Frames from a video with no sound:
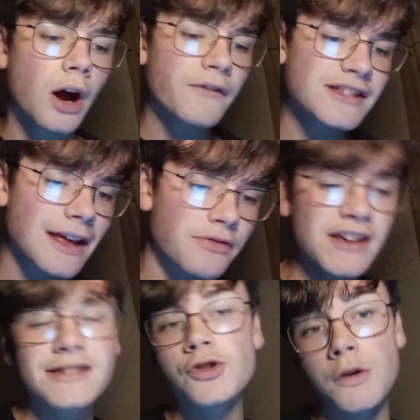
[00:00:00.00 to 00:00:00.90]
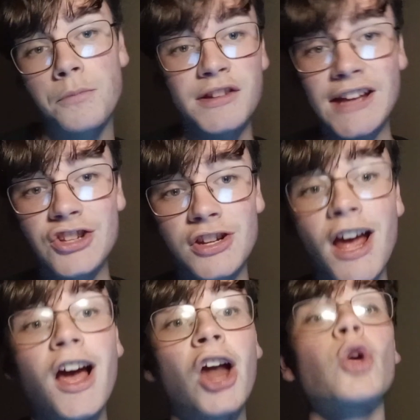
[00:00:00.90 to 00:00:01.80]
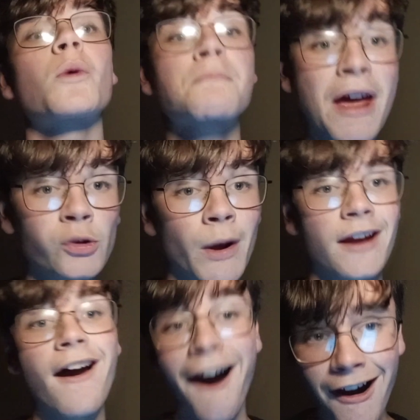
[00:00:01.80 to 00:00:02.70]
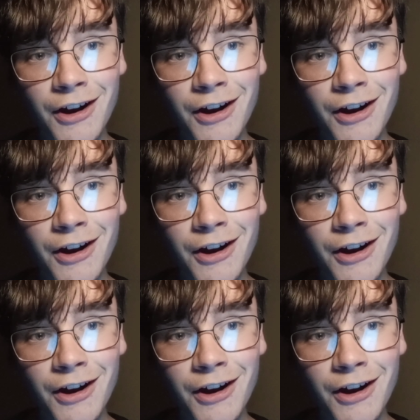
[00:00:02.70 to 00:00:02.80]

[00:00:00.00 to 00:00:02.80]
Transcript: where I visit this Newbury station along with Bedwin,